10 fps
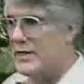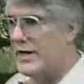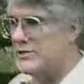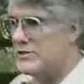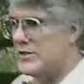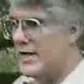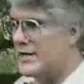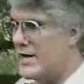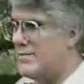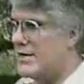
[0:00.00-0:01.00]
the hydrogen
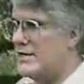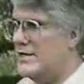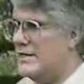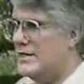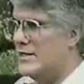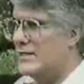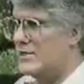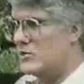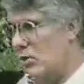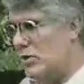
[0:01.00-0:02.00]
economically,
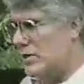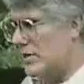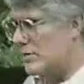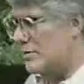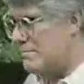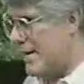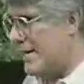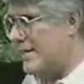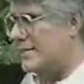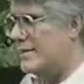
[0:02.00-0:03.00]
controlling it on
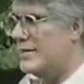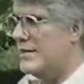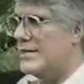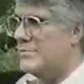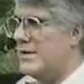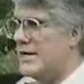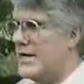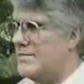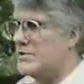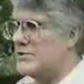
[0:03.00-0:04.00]
demand,
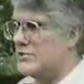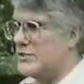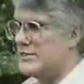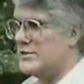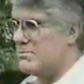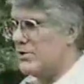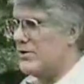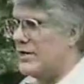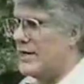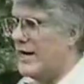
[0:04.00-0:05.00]
being able to adjust the
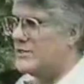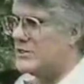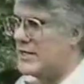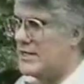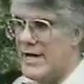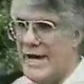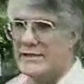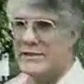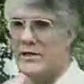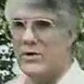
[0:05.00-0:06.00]
burn rate of hydrogen and
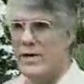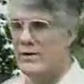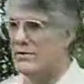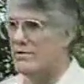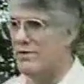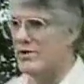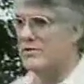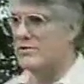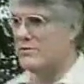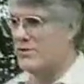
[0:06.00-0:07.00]
gas to co-equal the
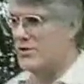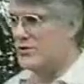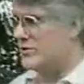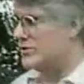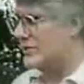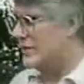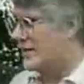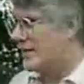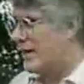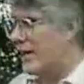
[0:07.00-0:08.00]
fossil fuels,
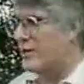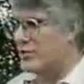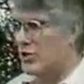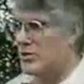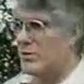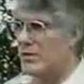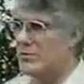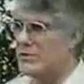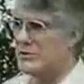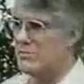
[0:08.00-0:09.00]
and the third one
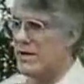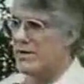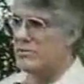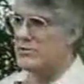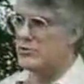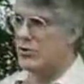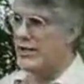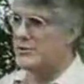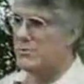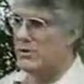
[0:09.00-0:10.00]
was to be able to
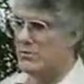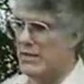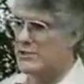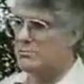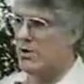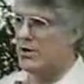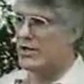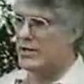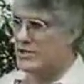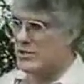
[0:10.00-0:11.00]
transport it without spark
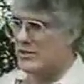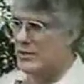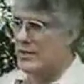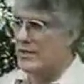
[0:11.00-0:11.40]
ignition.